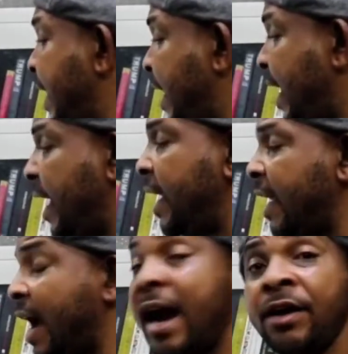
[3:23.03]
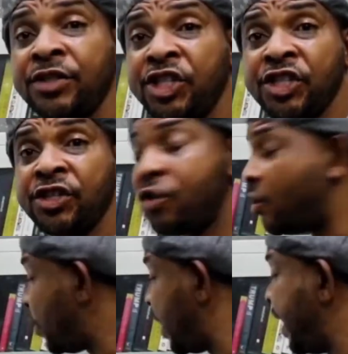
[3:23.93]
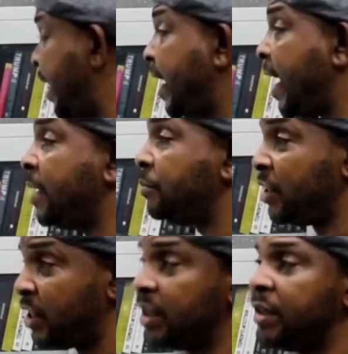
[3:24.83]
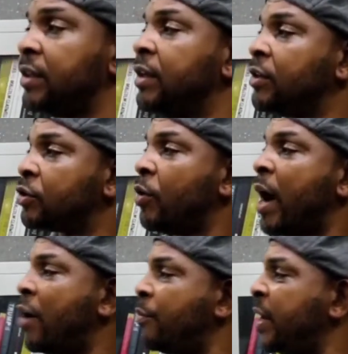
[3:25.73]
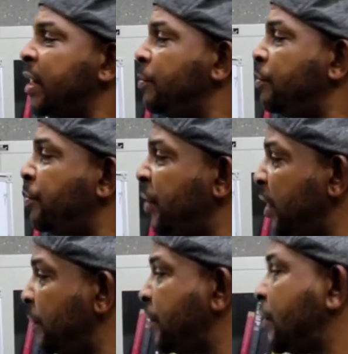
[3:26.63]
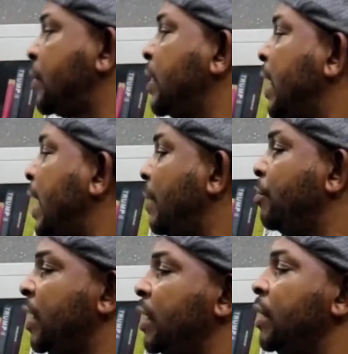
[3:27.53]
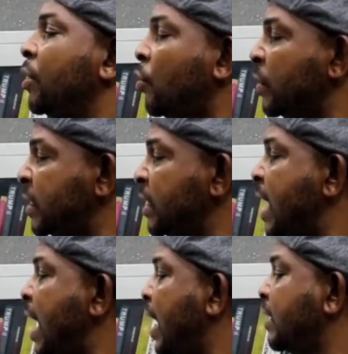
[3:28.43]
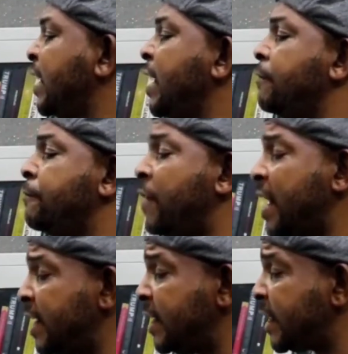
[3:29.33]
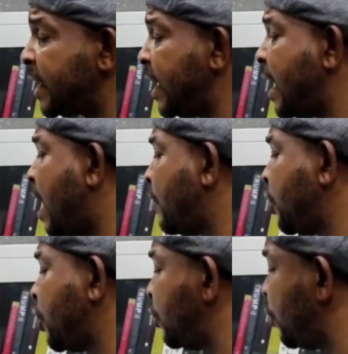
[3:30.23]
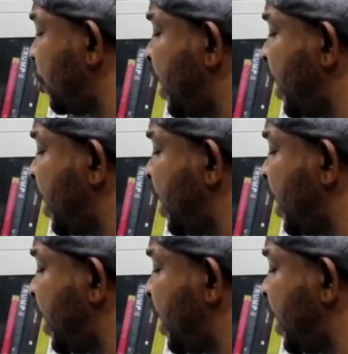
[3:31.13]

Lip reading: KRD or AMD. So how many pips can be considered as a valid KRD or